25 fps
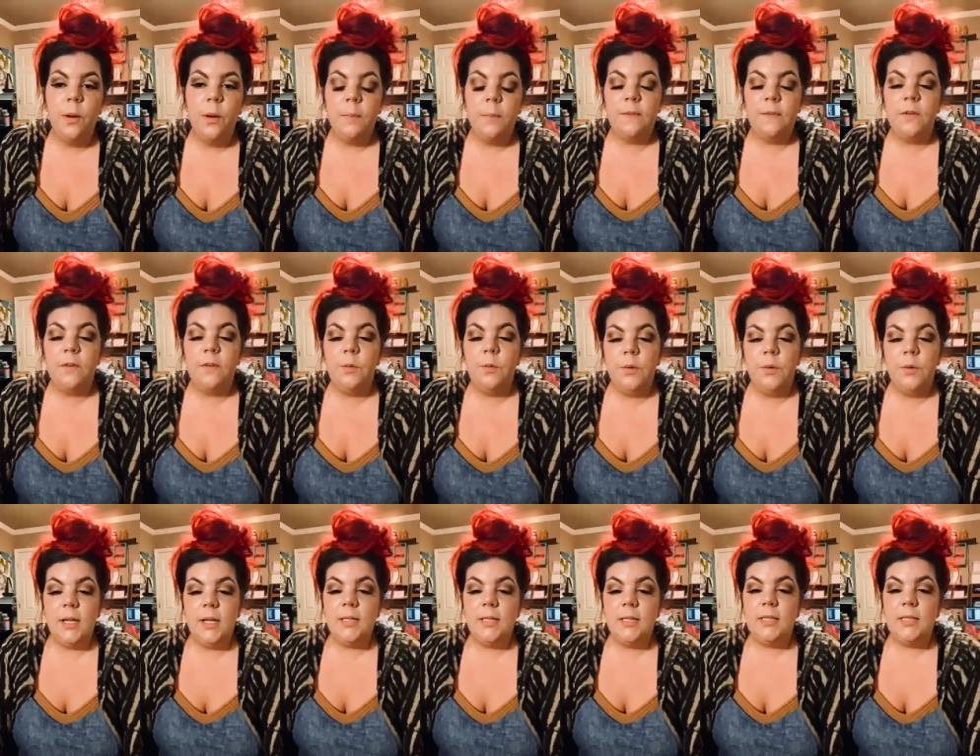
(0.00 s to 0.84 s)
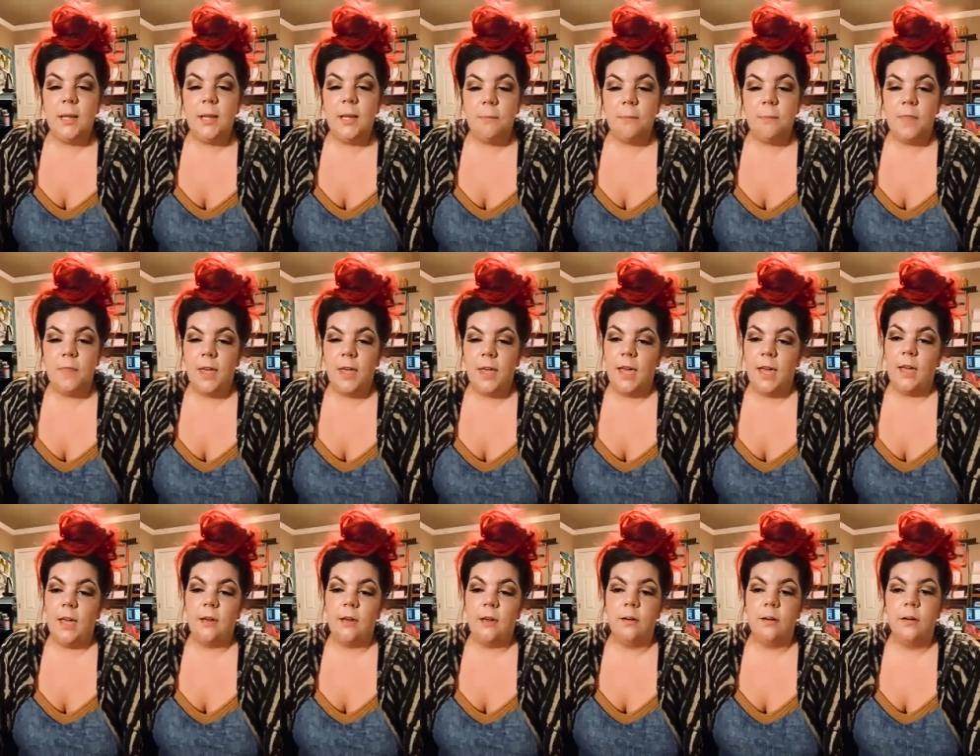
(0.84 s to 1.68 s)
But if you need
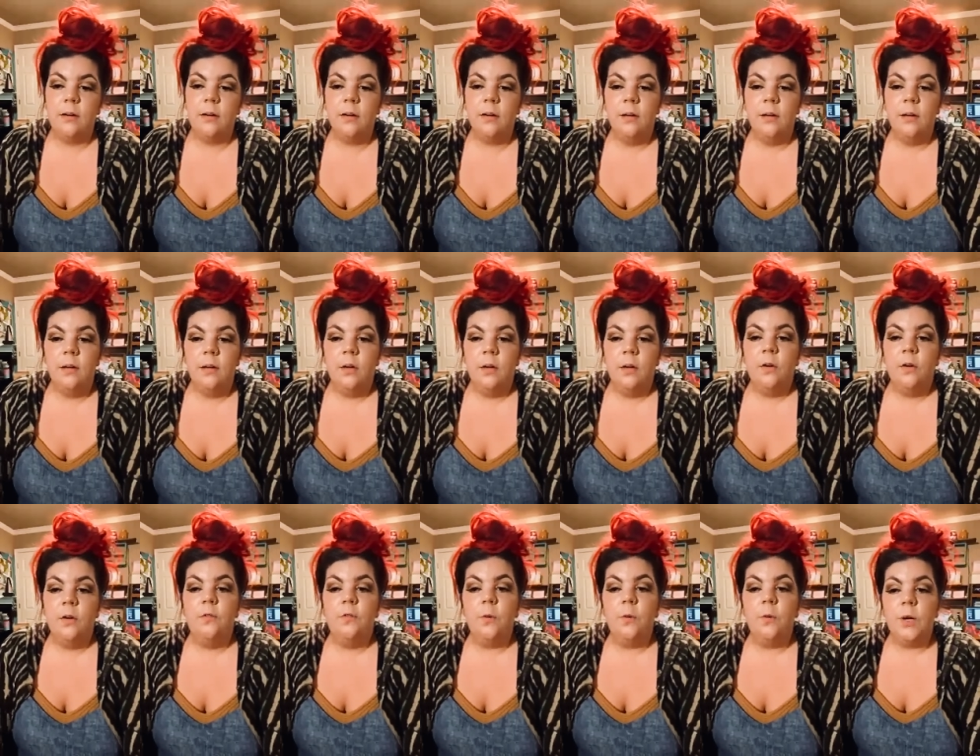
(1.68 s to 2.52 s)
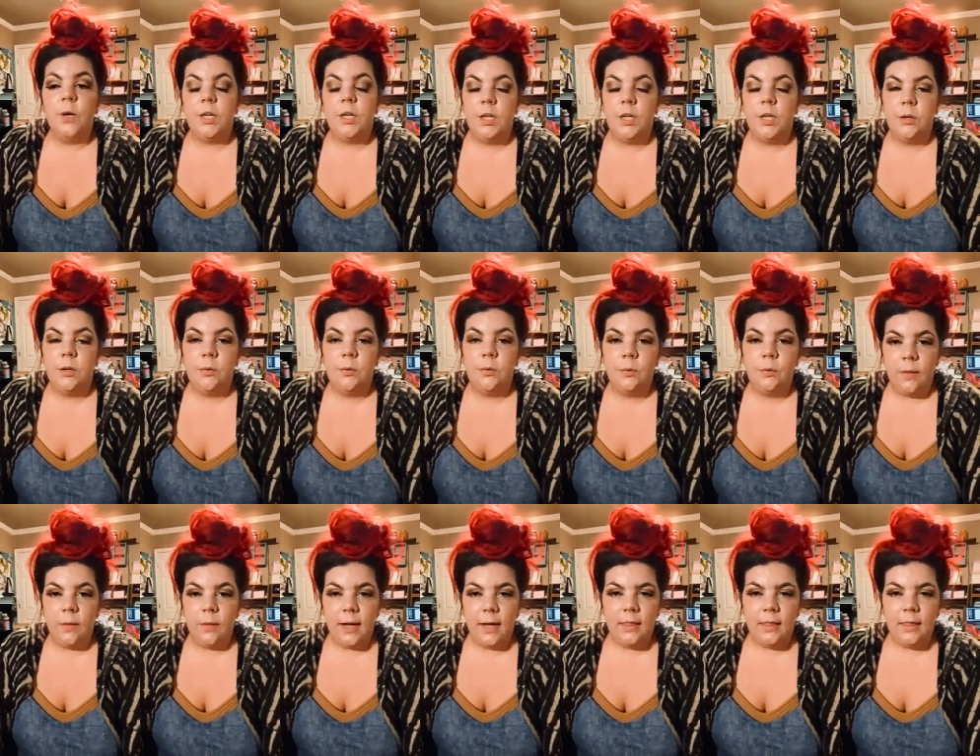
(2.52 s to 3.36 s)
something for you,
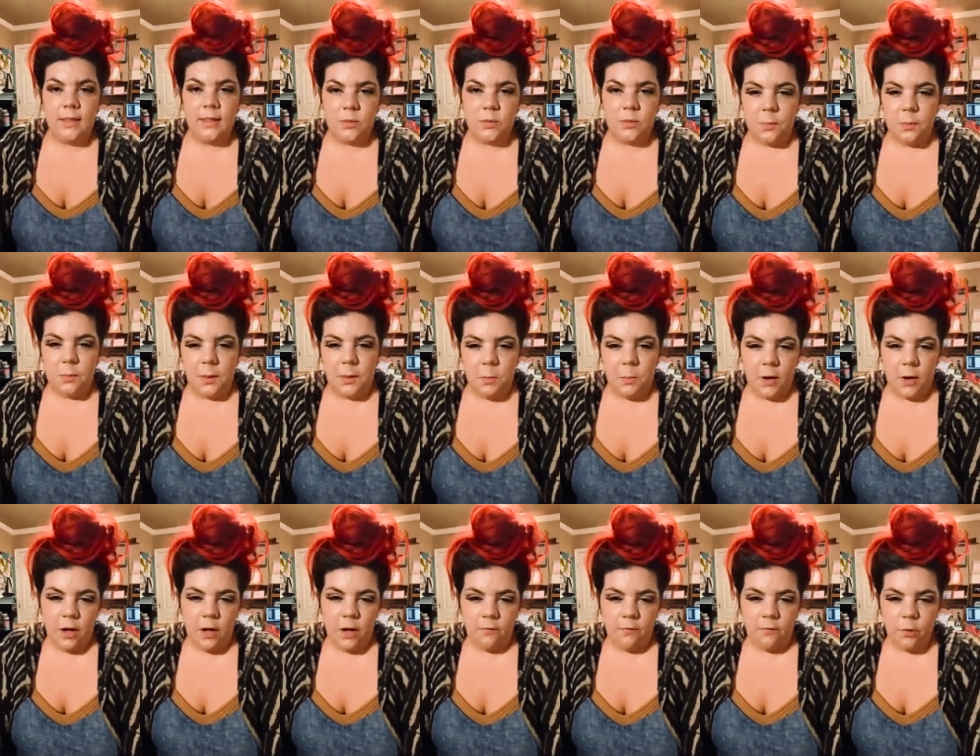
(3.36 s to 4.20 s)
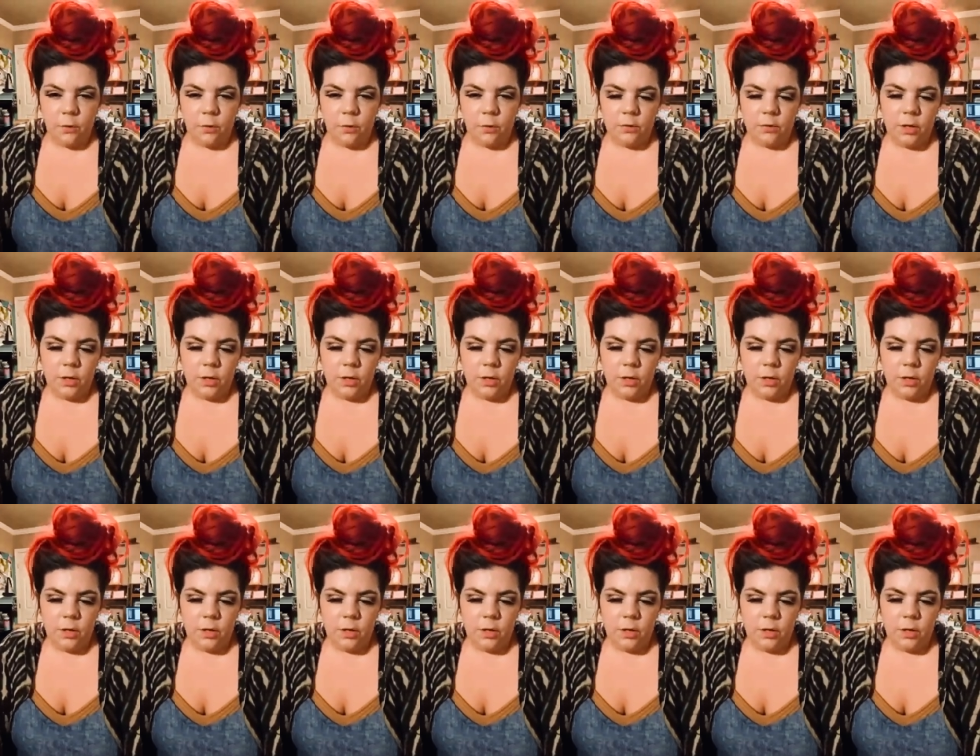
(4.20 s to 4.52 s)
like, this would be more helpful.